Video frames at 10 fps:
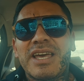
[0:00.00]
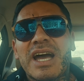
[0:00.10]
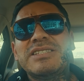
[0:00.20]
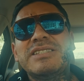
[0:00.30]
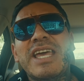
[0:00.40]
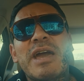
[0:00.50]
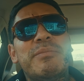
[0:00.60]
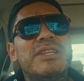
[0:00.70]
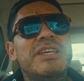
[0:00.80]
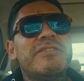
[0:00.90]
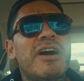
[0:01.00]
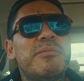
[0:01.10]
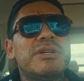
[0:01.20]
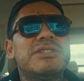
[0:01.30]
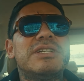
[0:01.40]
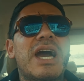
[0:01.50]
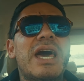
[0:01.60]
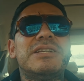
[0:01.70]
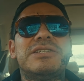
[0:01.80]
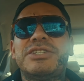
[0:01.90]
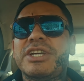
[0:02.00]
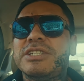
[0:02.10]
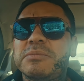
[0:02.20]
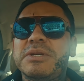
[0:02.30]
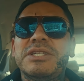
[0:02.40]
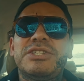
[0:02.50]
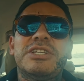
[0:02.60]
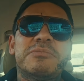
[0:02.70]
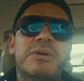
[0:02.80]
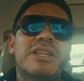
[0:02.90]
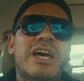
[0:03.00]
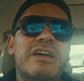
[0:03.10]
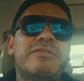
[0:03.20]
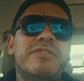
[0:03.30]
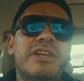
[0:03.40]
just can't believe how much God has changed me, changed my life,